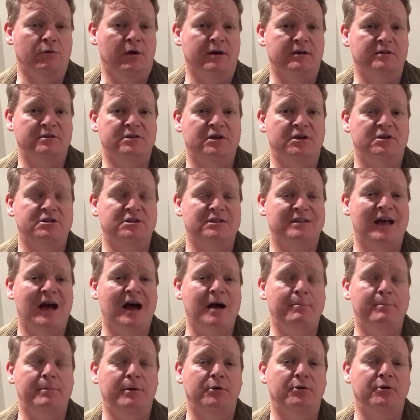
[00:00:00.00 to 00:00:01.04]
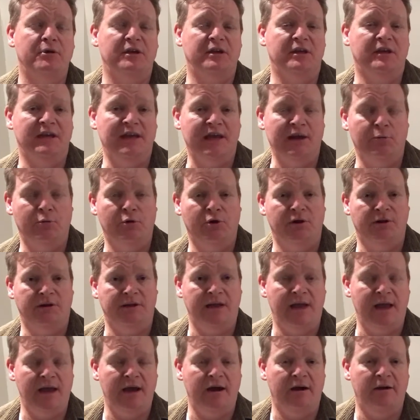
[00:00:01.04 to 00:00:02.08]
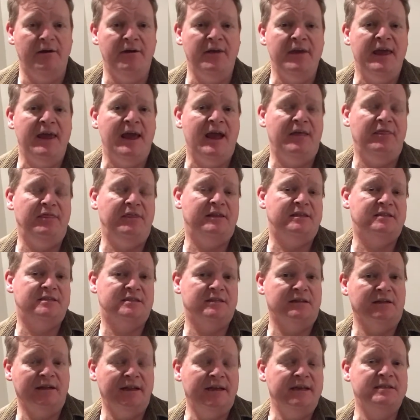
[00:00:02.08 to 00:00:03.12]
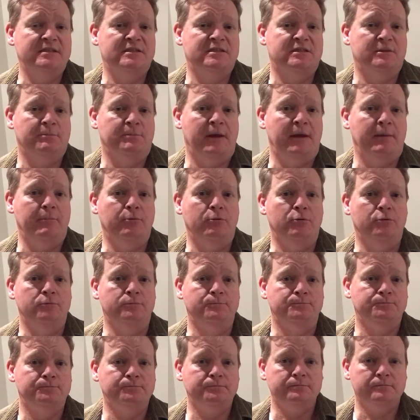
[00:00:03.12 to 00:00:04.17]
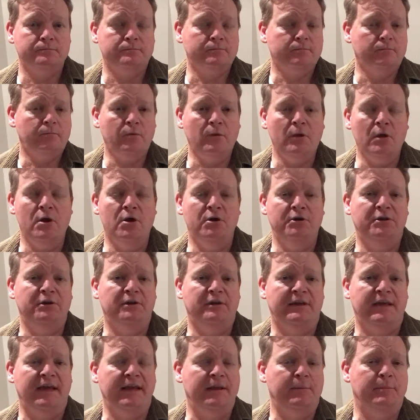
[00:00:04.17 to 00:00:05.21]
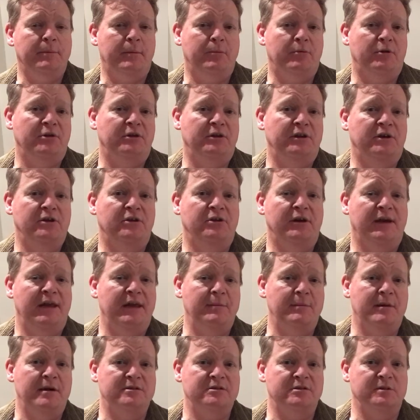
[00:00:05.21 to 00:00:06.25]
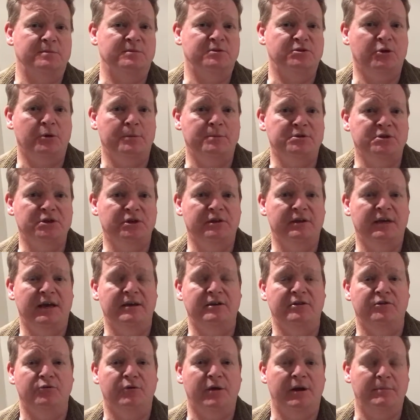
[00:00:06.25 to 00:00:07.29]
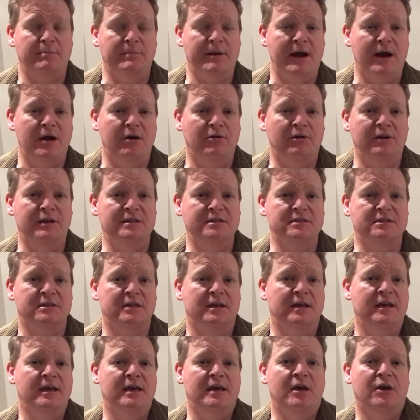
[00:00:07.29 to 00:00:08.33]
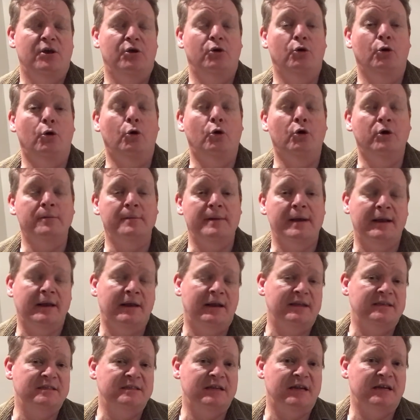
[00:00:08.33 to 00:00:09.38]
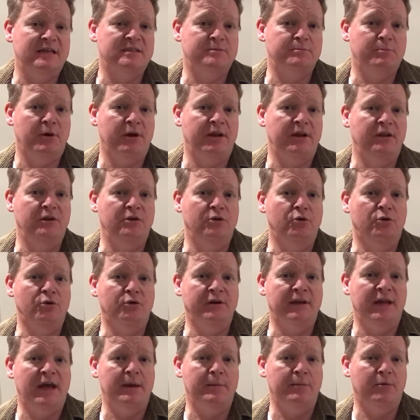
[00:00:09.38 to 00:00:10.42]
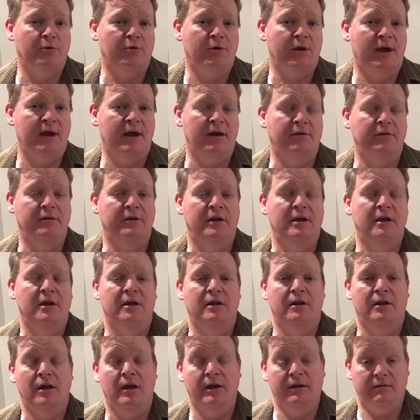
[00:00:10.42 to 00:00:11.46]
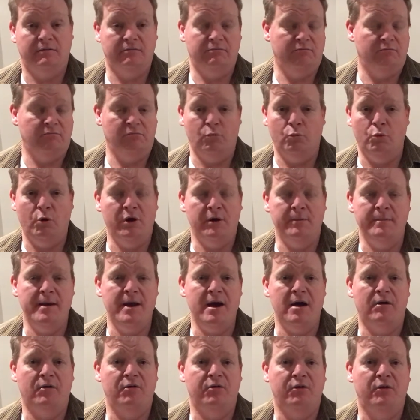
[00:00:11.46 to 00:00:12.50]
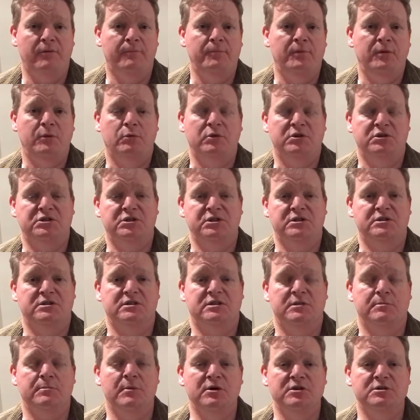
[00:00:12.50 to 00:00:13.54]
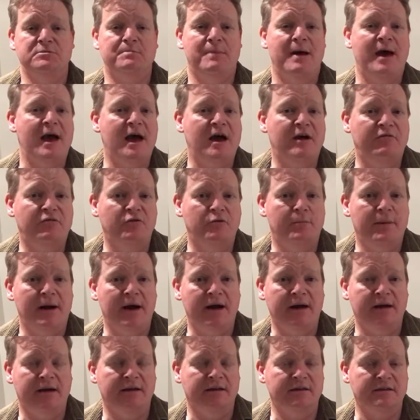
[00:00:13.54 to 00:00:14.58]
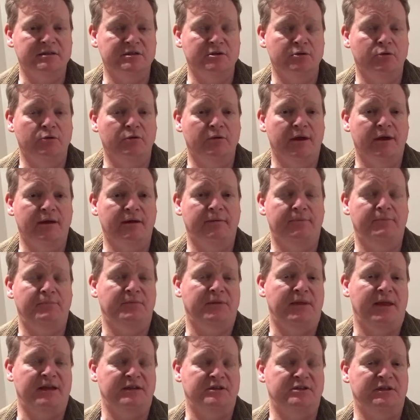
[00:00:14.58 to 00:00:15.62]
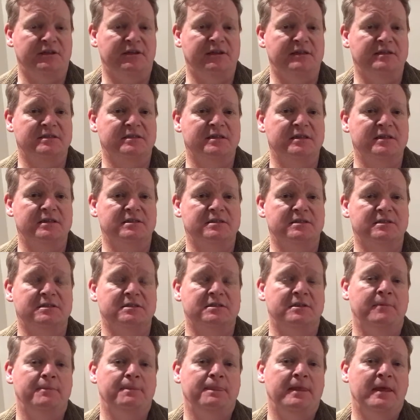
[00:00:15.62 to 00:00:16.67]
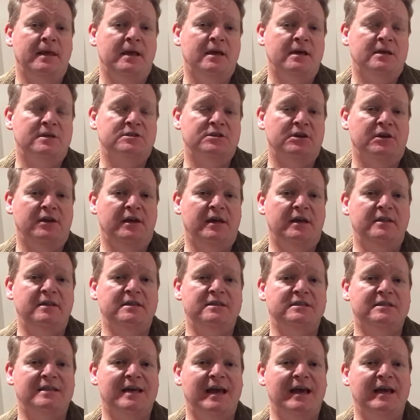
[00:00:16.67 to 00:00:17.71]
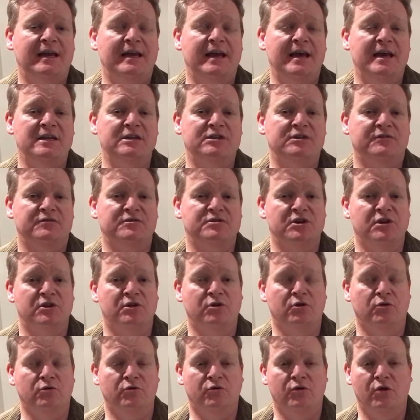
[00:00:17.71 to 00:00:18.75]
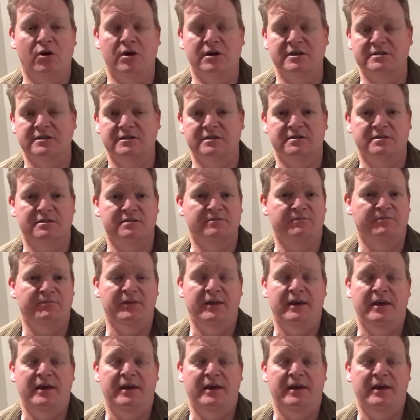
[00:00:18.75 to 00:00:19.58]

run. So start building your network now. And this leads to people on getting people on your email subscription and direct mail list who automatically start spreading your name around like word of mouth, which is the most powerful marketing tool that actually exists. So in this day and age of so-called crisis,